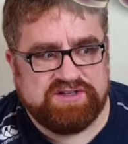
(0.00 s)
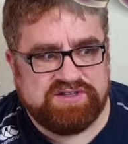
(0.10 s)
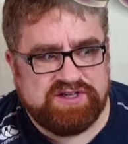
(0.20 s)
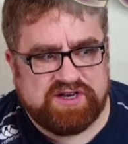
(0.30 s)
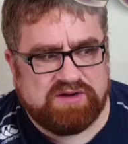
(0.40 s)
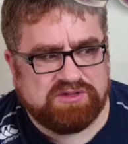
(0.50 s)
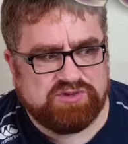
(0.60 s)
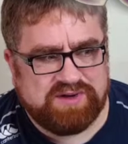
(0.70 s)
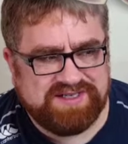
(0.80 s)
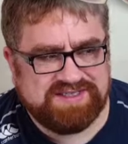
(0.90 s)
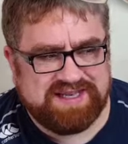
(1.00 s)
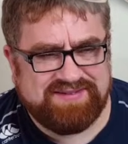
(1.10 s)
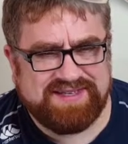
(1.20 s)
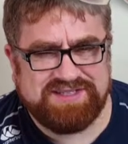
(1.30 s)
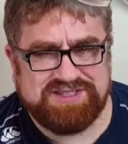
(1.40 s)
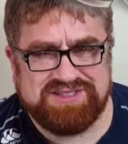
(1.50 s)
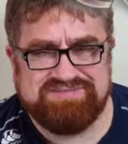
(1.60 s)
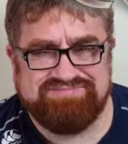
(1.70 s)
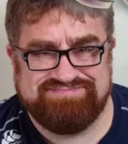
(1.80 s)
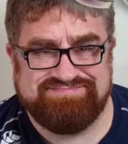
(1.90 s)
27-inch
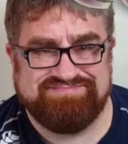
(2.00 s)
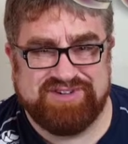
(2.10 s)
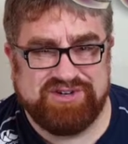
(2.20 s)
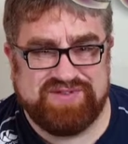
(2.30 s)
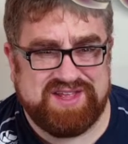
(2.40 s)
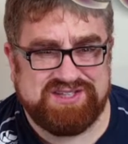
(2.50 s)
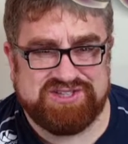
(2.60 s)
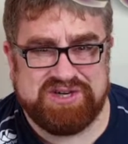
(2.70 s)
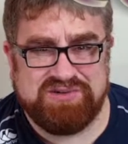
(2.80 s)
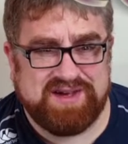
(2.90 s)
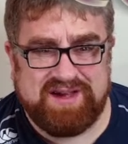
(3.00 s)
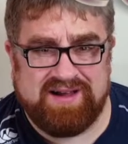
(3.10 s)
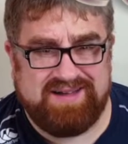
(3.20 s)
move and then shoot,